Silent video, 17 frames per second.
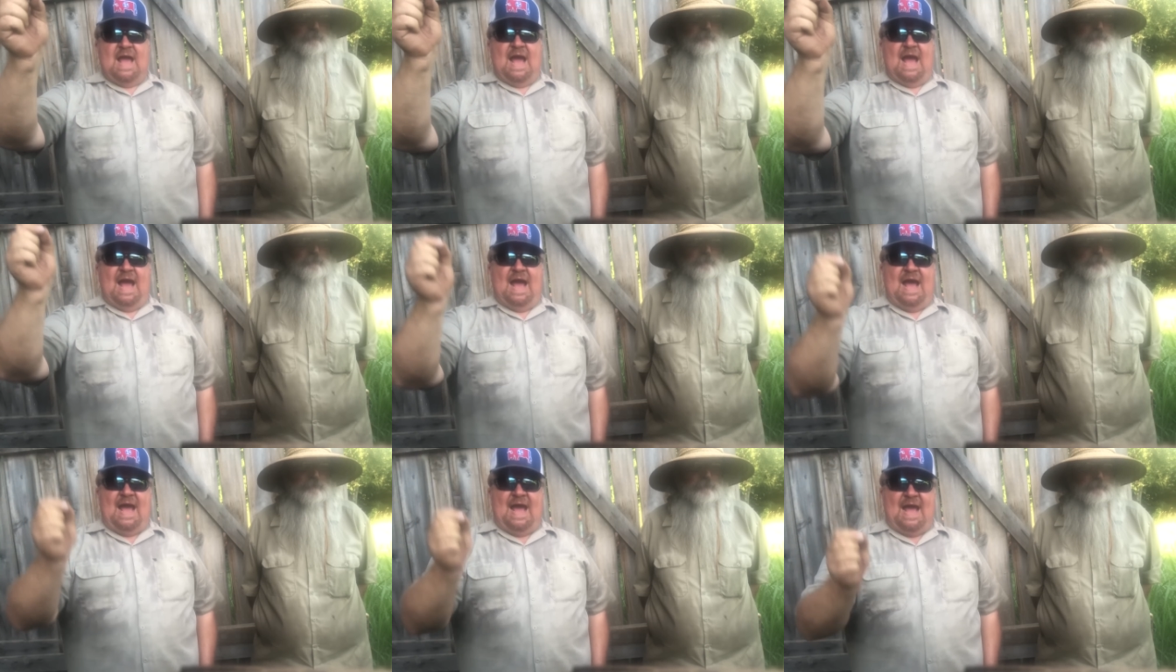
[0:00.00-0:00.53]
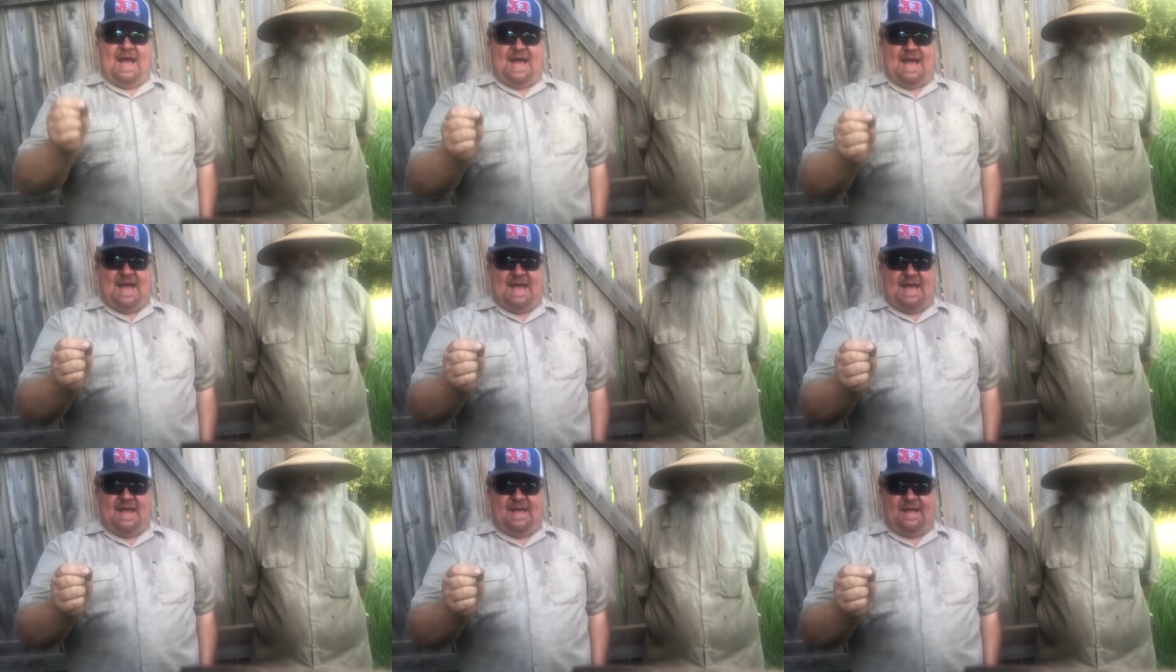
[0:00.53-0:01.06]

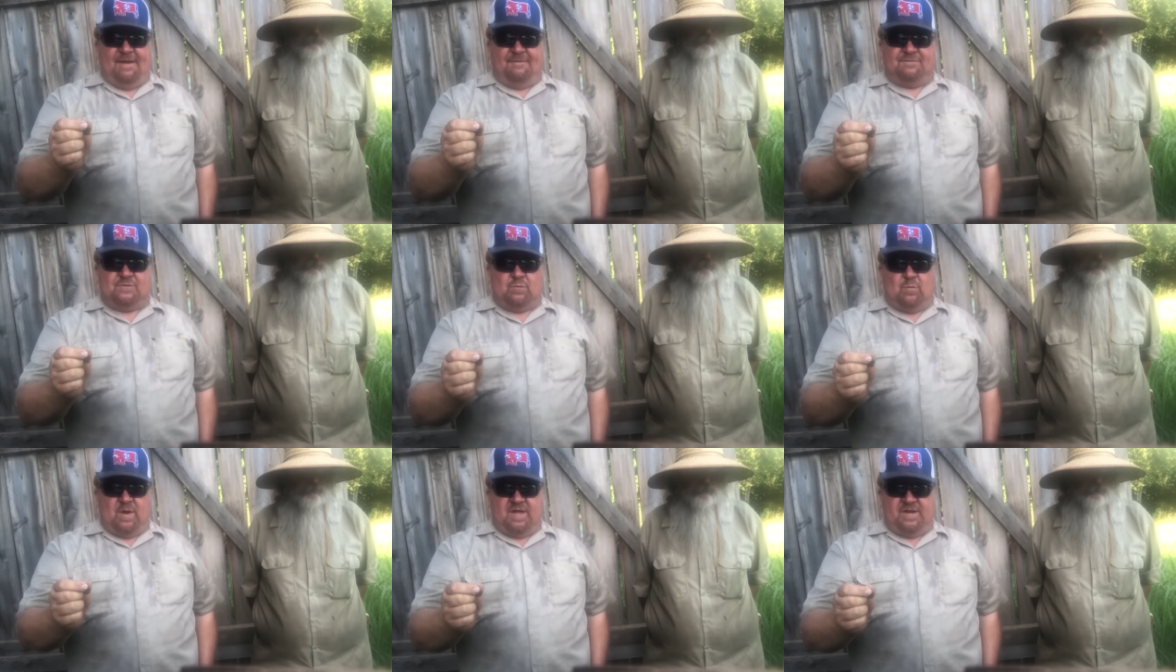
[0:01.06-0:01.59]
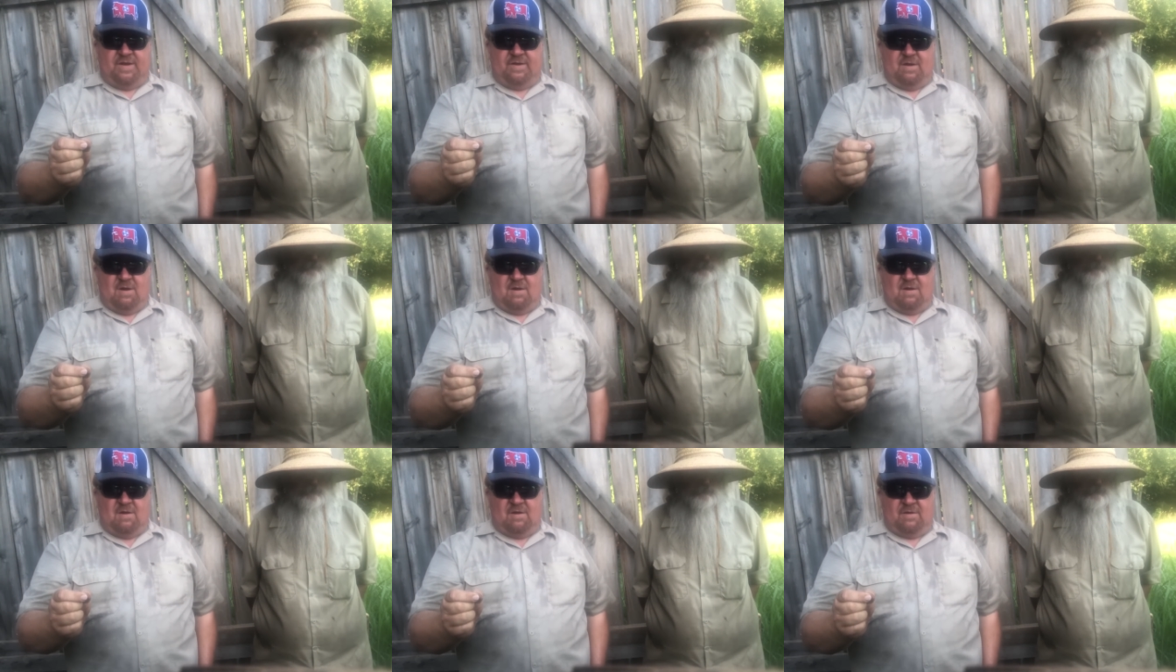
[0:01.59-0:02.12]
I have sweated
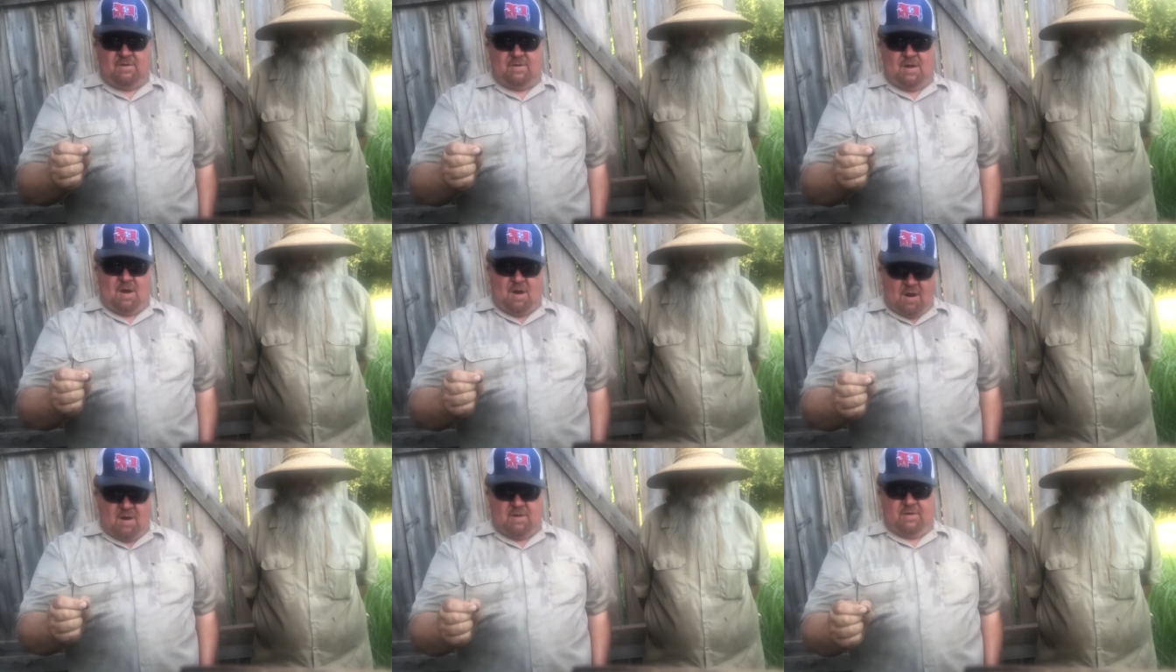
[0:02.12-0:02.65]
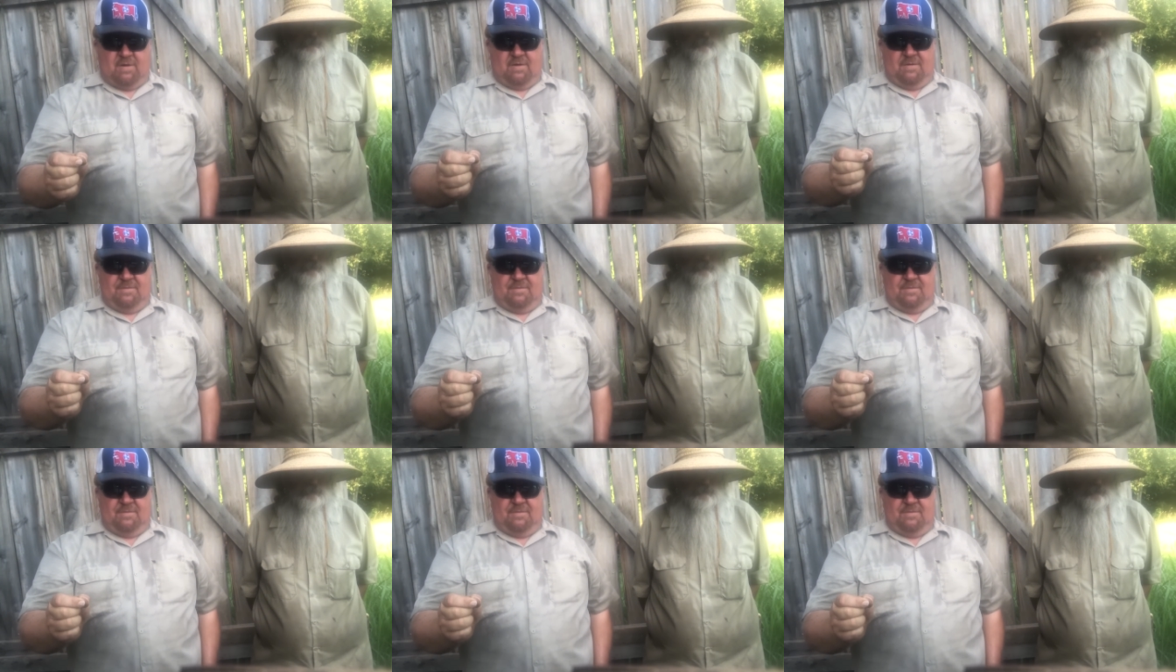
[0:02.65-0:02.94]
hard, harder